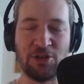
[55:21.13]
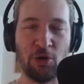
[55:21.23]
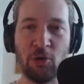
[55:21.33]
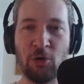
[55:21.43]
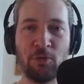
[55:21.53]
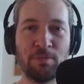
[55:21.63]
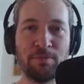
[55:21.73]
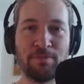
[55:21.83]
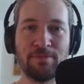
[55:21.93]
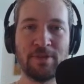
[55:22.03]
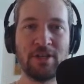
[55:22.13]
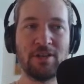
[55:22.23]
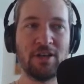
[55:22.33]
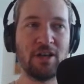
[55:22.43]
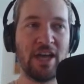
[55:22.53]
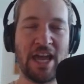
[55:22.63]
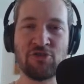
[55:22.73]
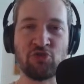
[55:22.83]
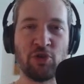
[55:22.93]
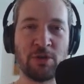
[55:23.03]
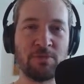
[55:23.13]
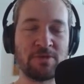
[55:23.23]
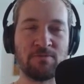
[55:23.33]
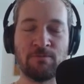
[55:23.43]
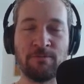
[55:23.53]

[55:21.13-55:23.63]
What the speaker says: Holm, Android was,